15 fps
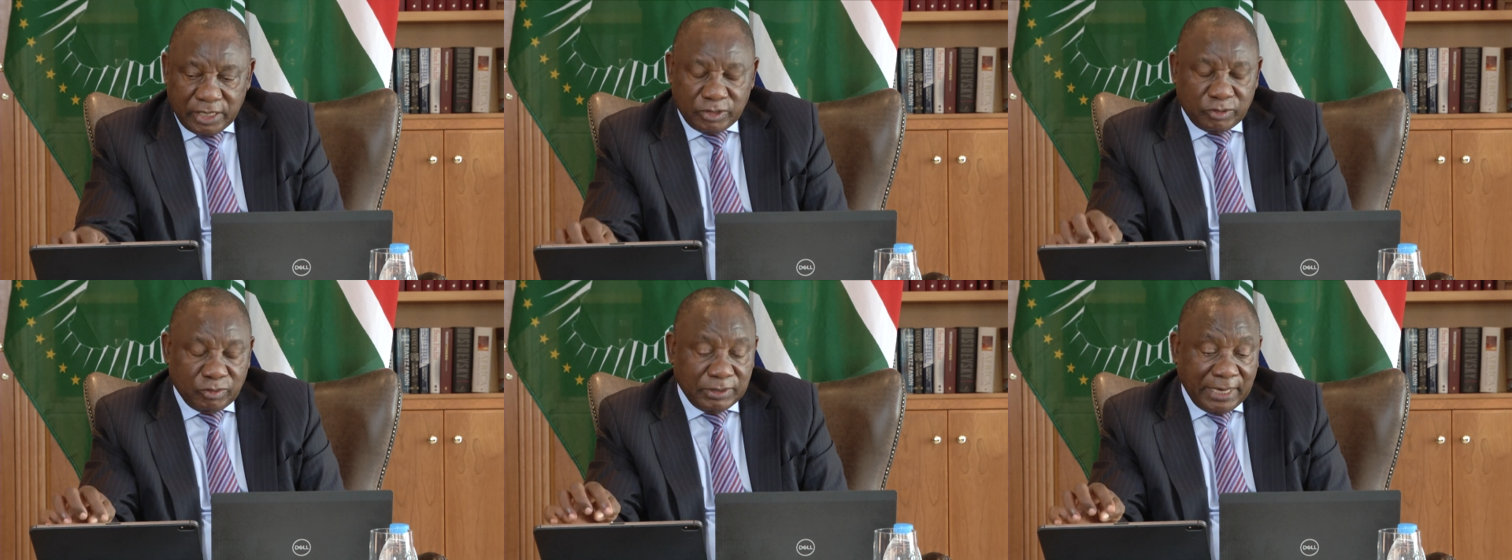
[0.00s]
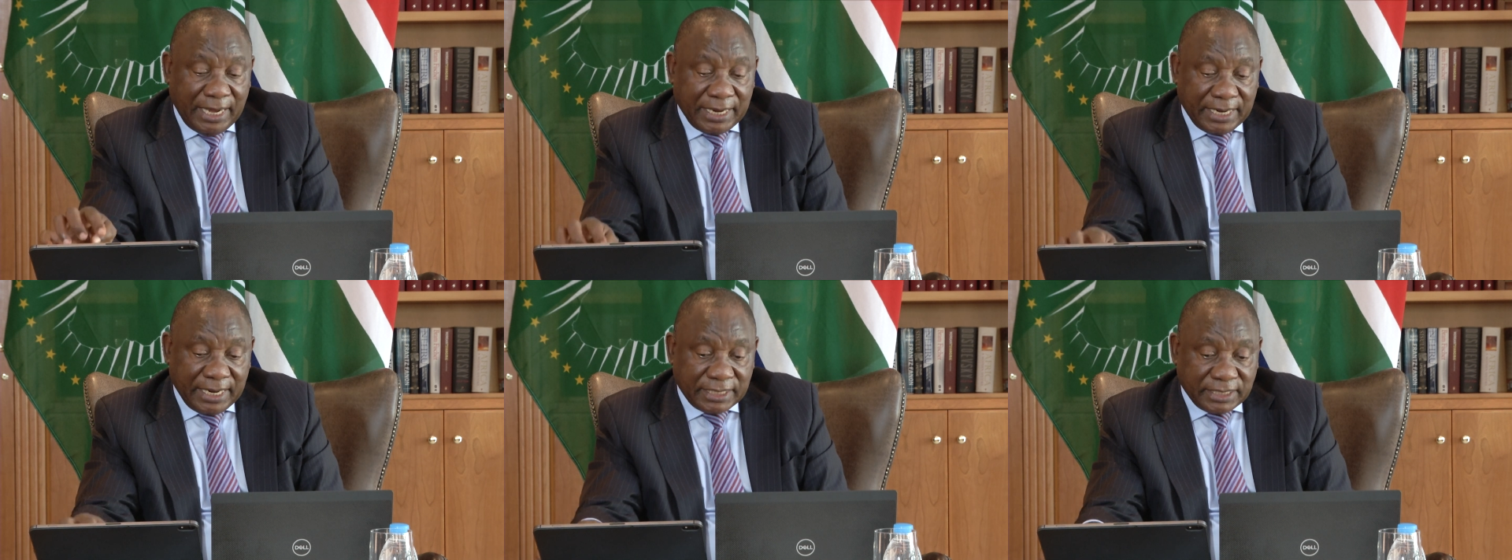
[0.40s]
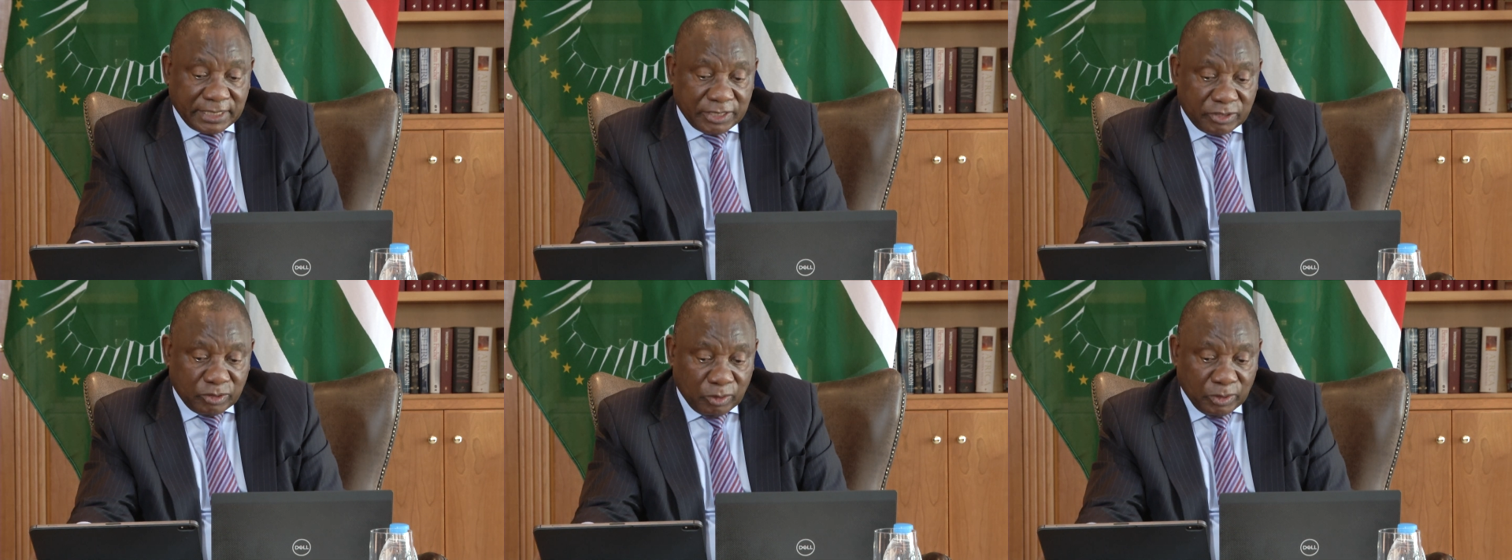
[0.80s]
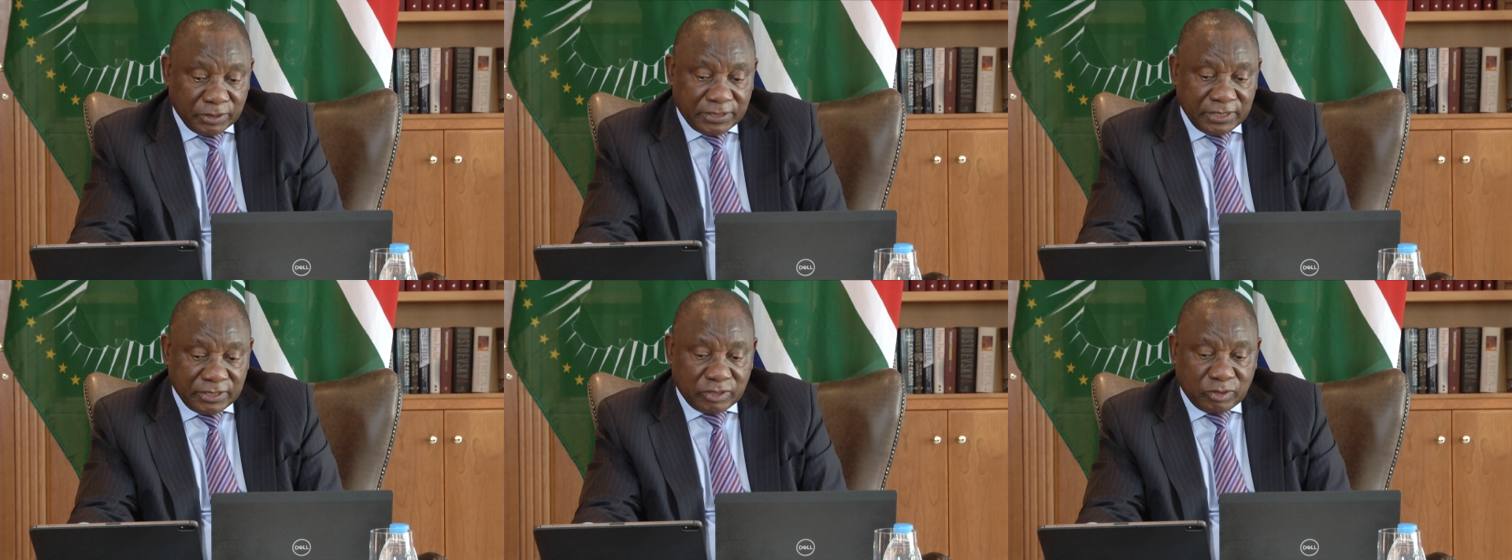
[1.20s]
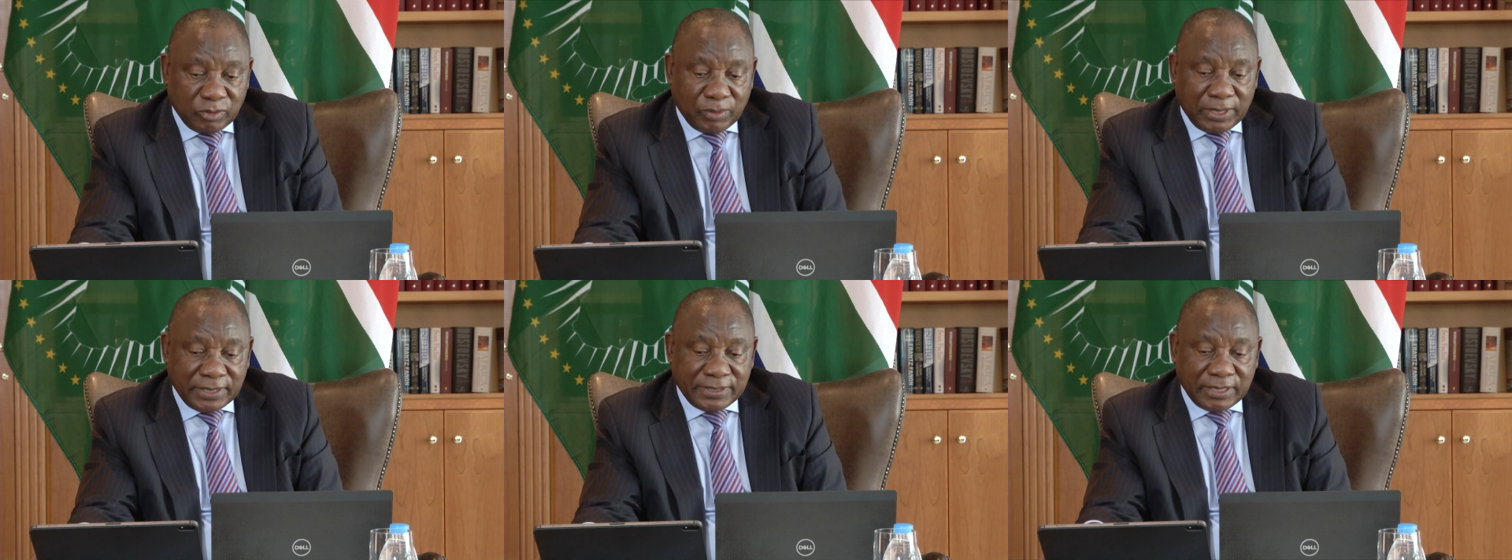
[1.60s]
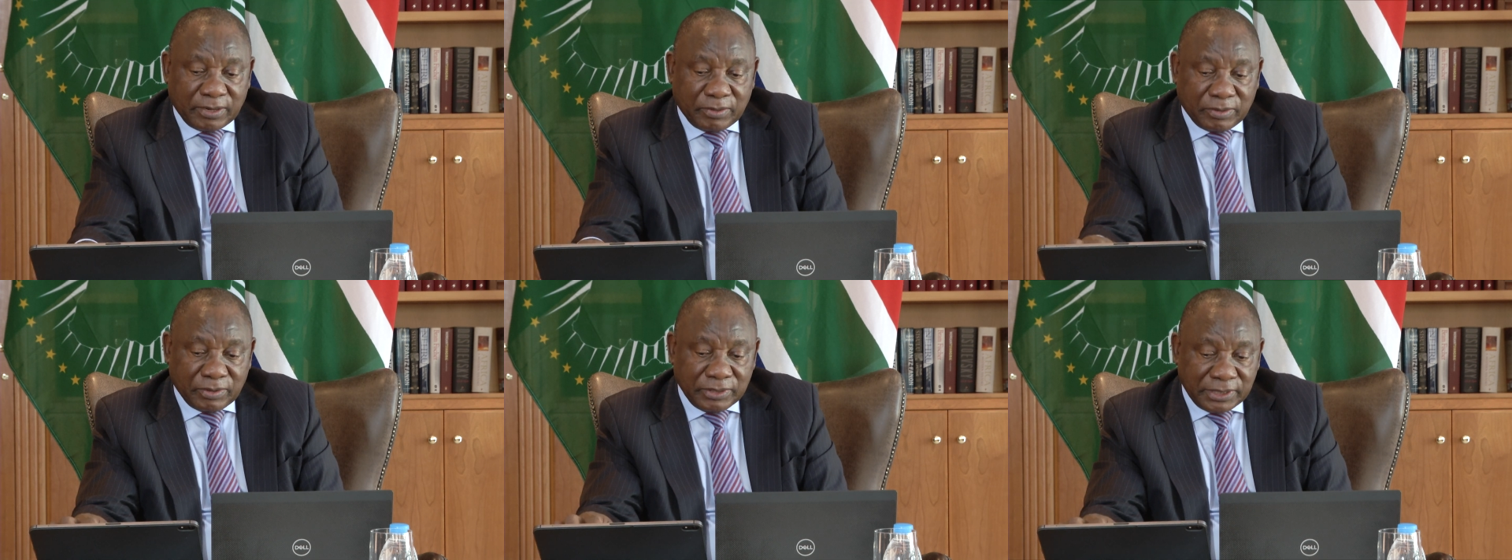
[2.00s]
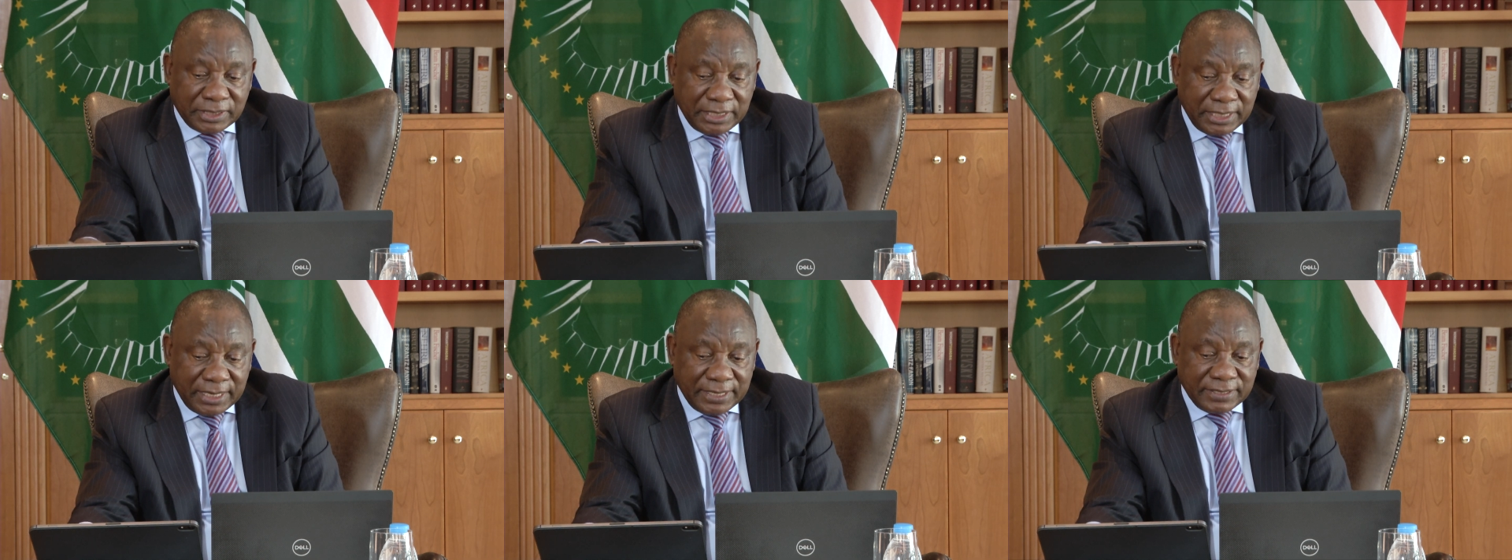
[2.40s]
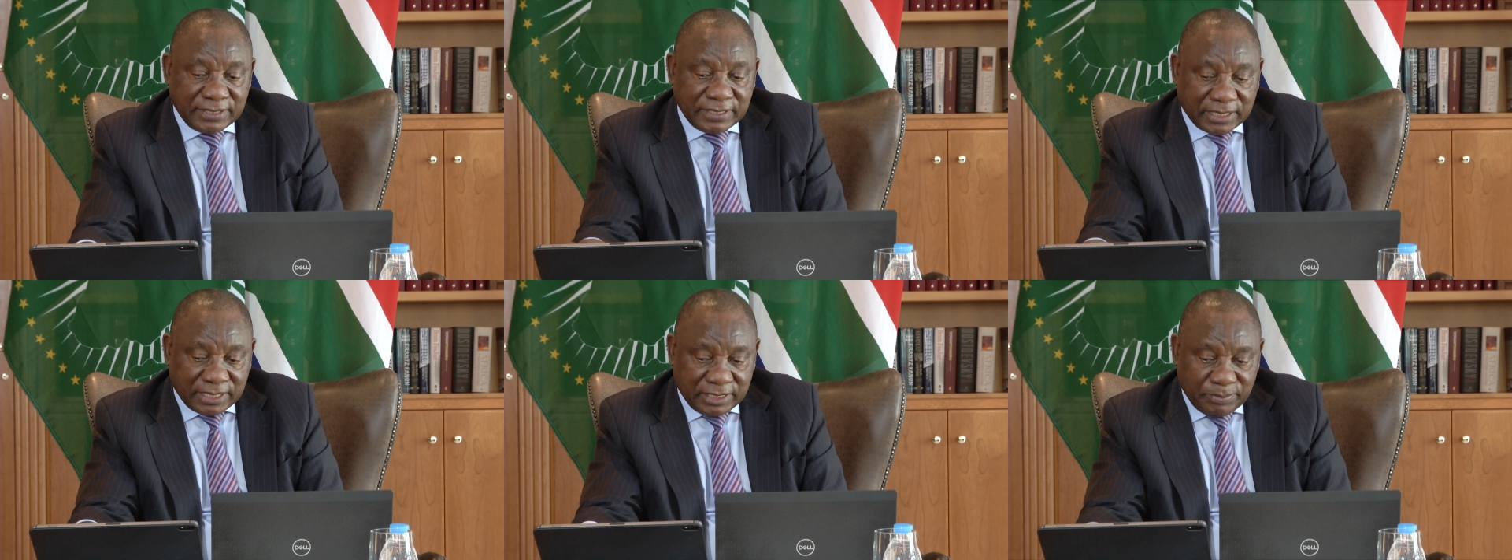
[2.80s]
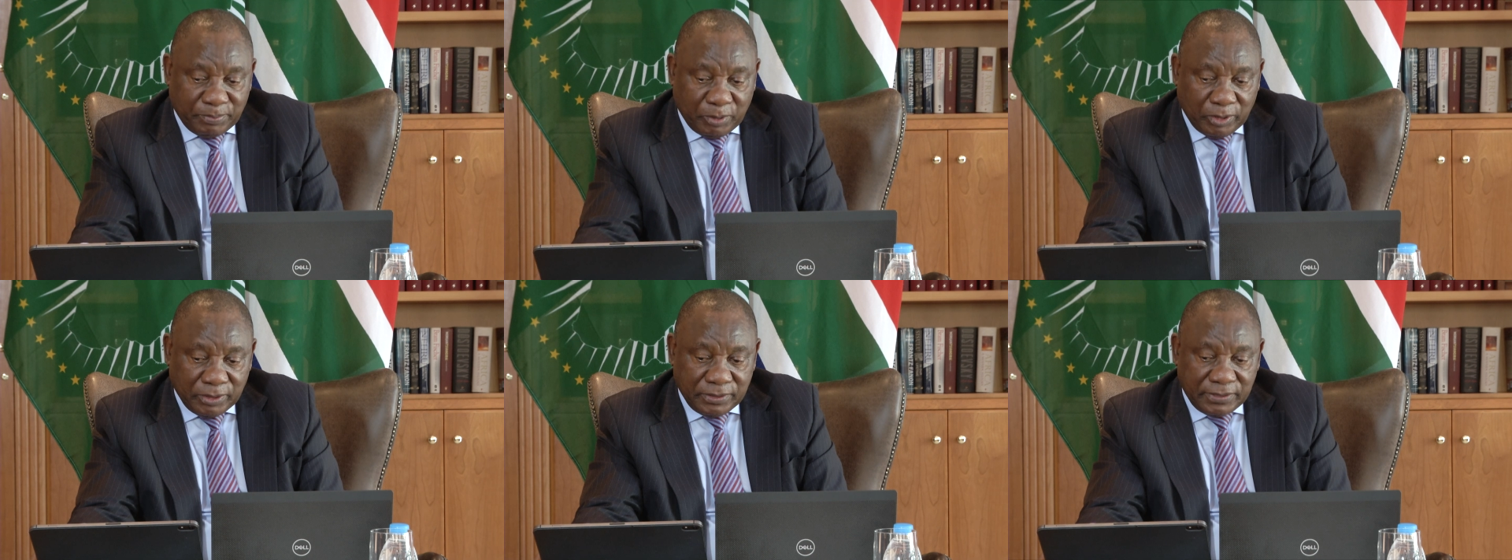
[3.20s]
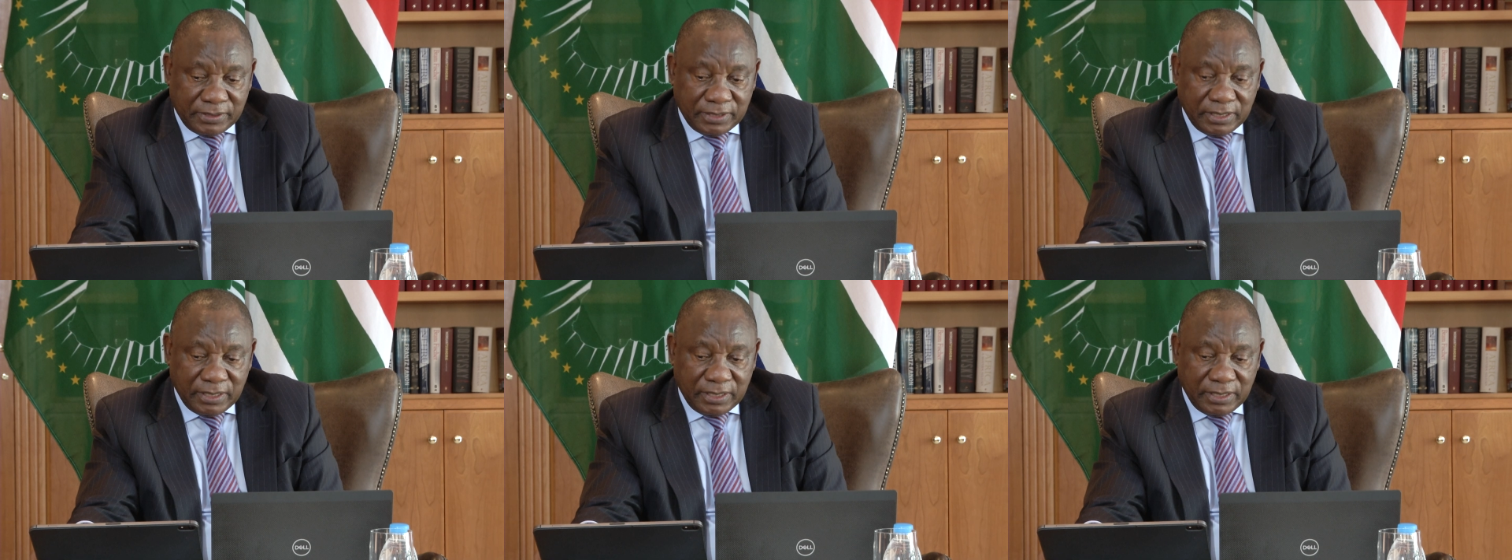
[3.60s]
to direct resources towards the continent's response.